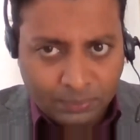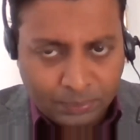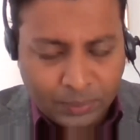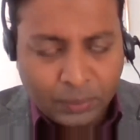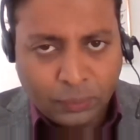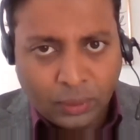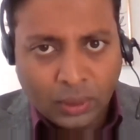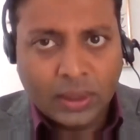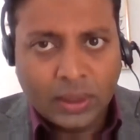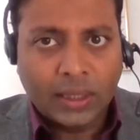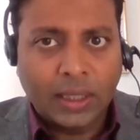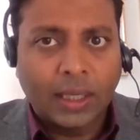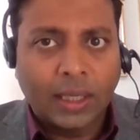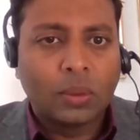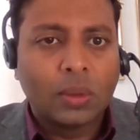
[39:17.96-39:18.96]
before that,
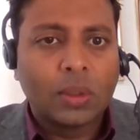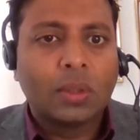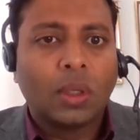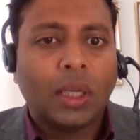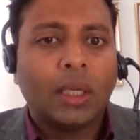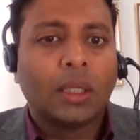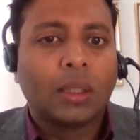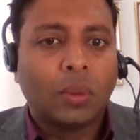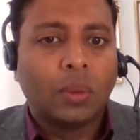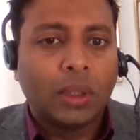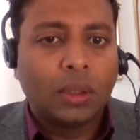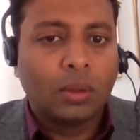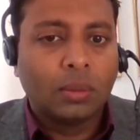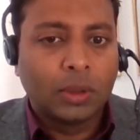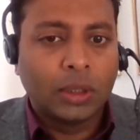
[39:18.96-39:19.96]
I also had a
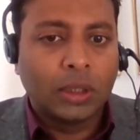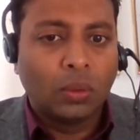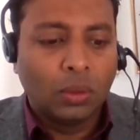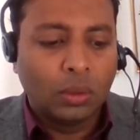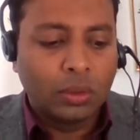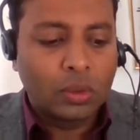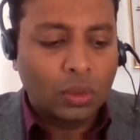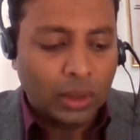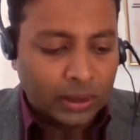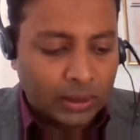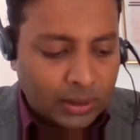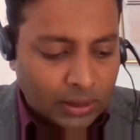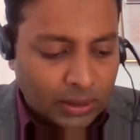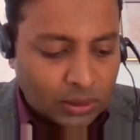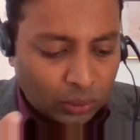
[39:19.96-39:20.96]
question of my own, so I'll
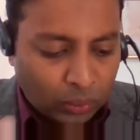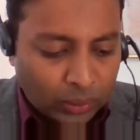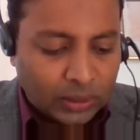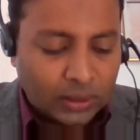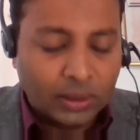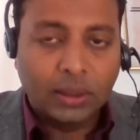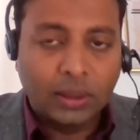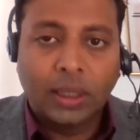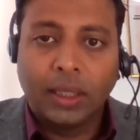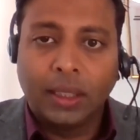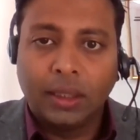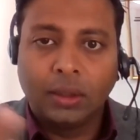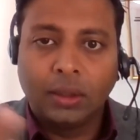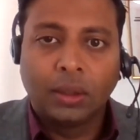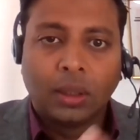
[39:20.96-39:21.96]
just throw it in there,
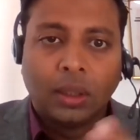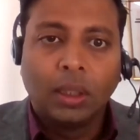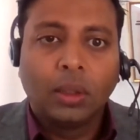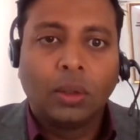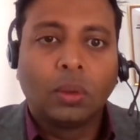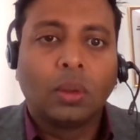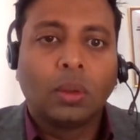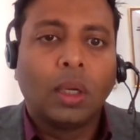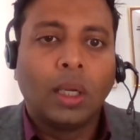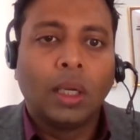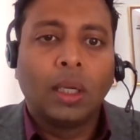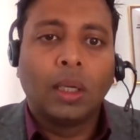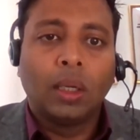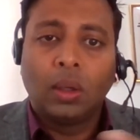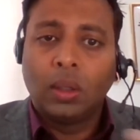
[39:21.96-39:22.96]
and you,
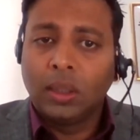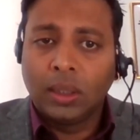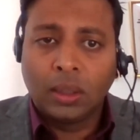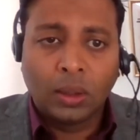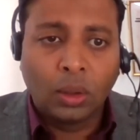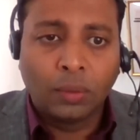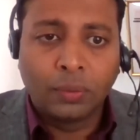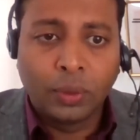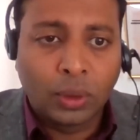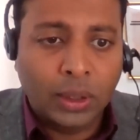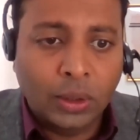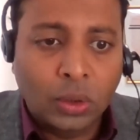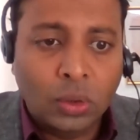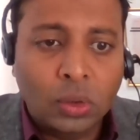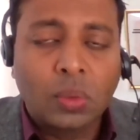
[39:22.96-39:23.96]
the three of you
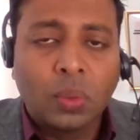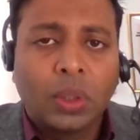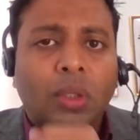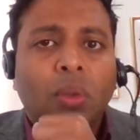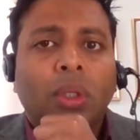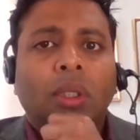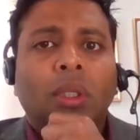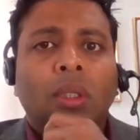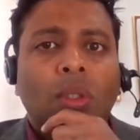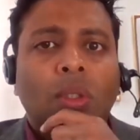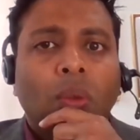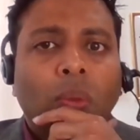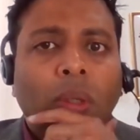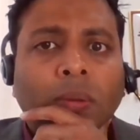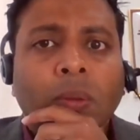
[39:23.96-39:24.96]
can choose which questions
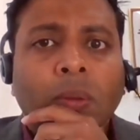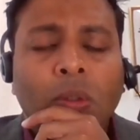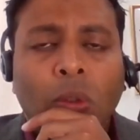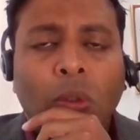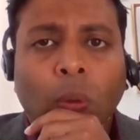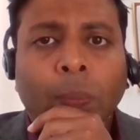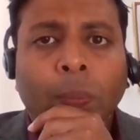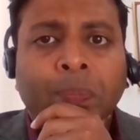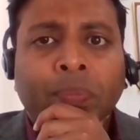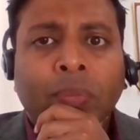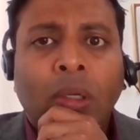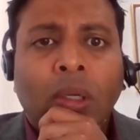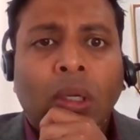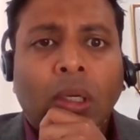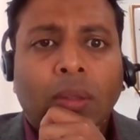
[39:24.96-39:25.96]
you want. So
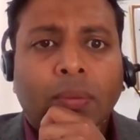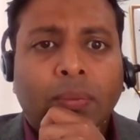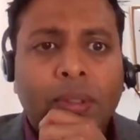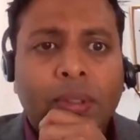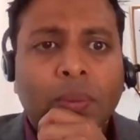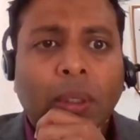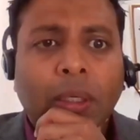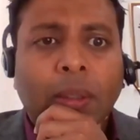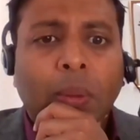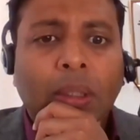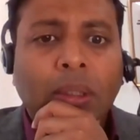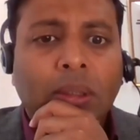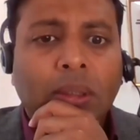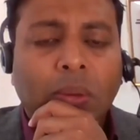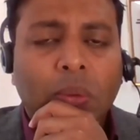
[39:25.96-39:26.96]
first one I
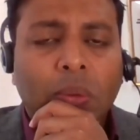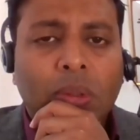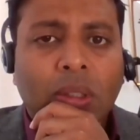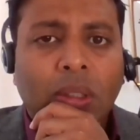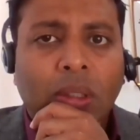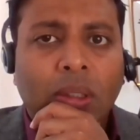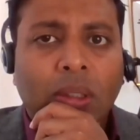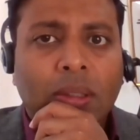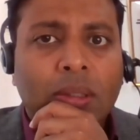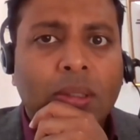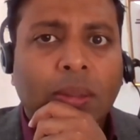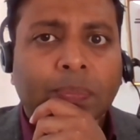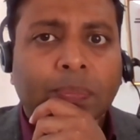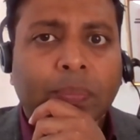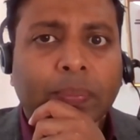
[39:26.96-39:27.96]
wanted to say is
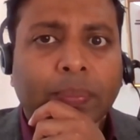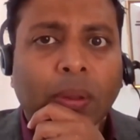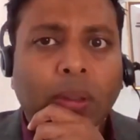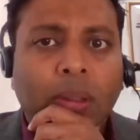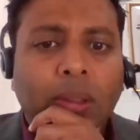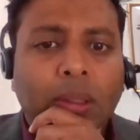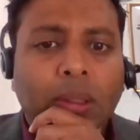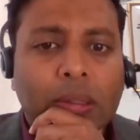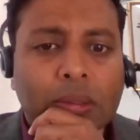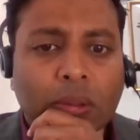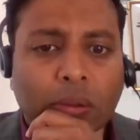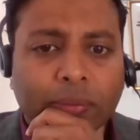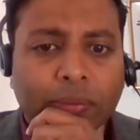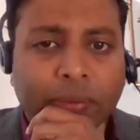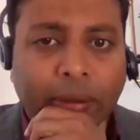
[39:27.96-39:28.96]
the politics
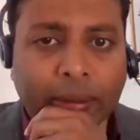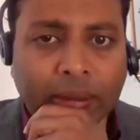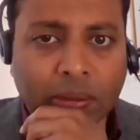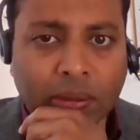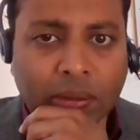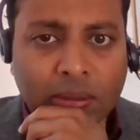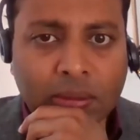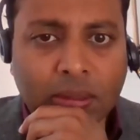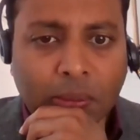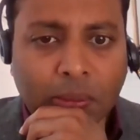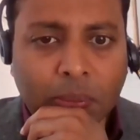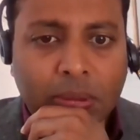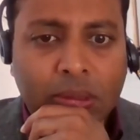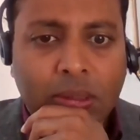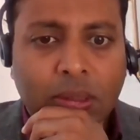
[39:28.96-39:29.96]
of vengeance that
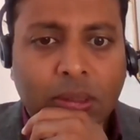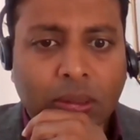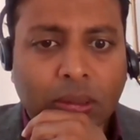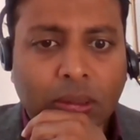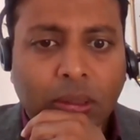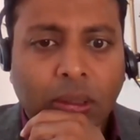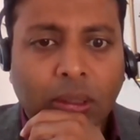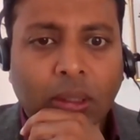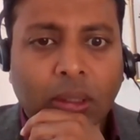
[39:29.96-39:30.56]
we see.